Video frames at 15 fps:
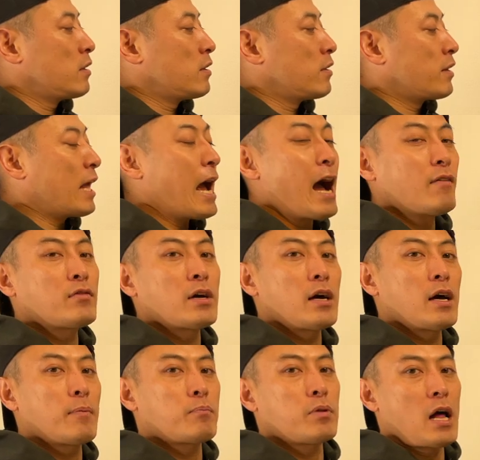They have to
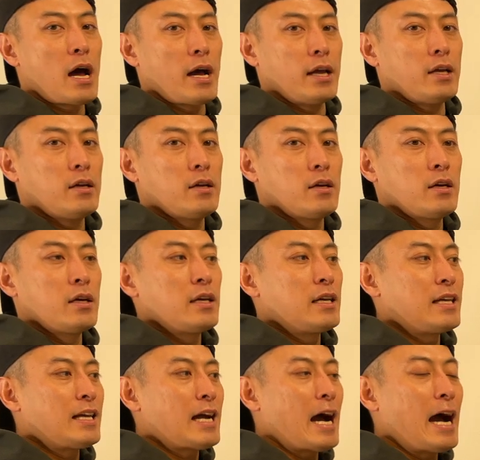apply
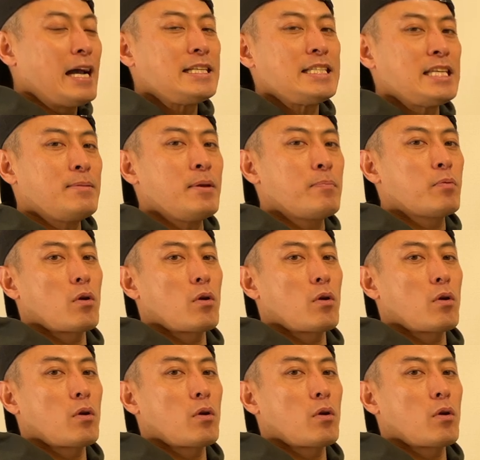ICV